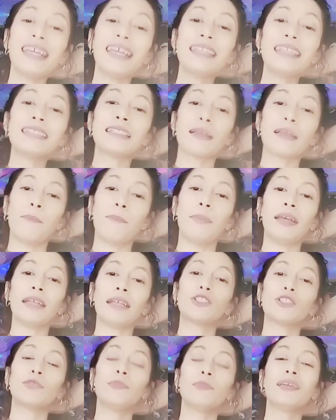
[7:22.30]
a
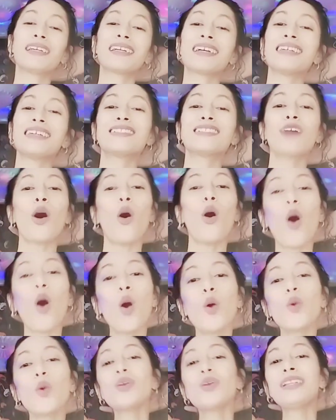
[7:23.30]
bitch because
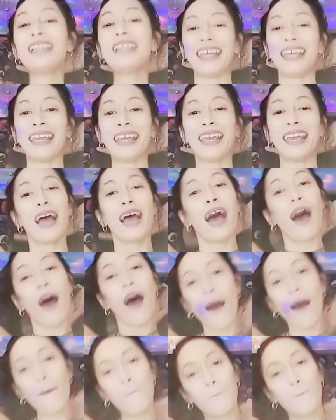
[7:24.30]
only a
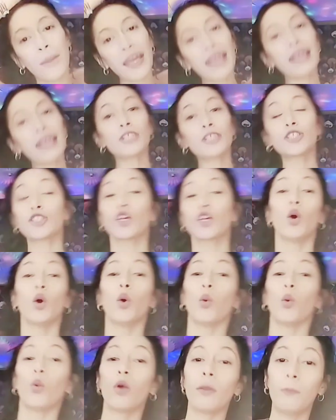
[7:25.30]
bitch
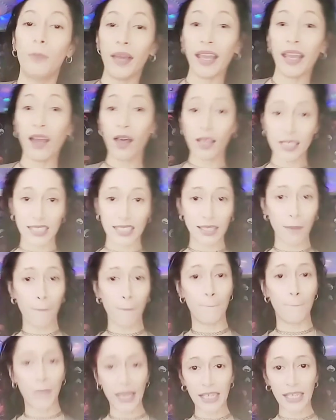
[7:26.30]
would be on some
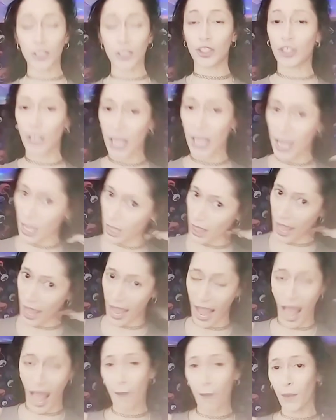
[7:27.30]
bitch shit. Like,
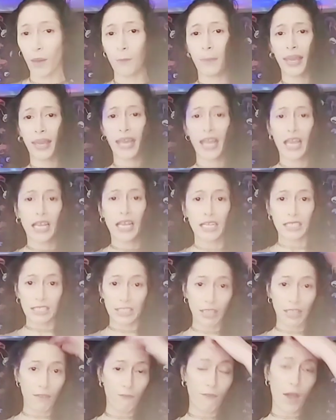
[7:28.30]
I'm gonna be
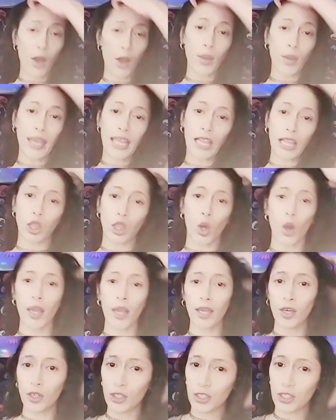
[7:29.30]
devout and
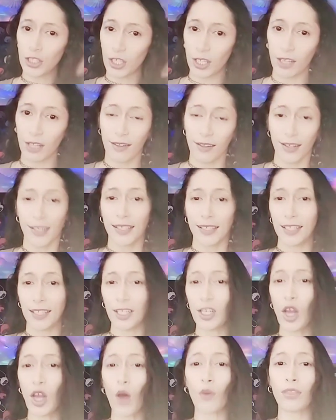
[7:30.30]
loyal to, you
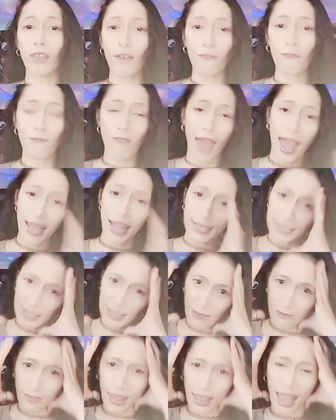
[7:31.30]
know, the facts of
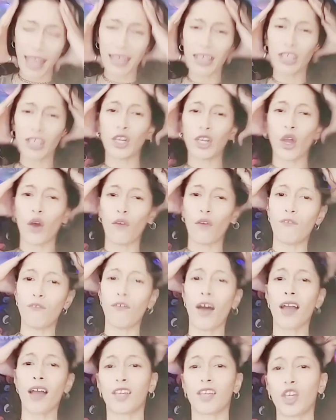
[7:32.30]
like, you know,
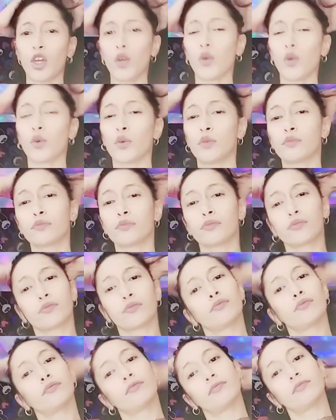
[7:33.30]
fuck you.
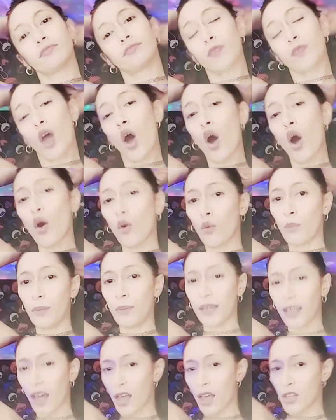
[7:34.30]
Oh,
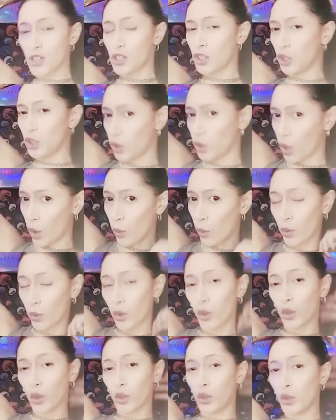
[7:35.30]
because, you know,
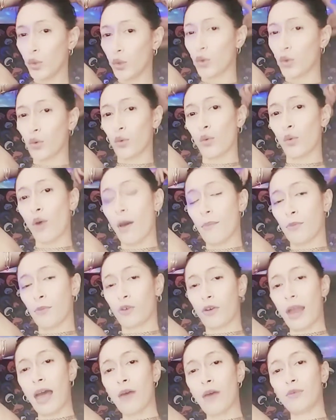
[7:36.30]
you grew up grounded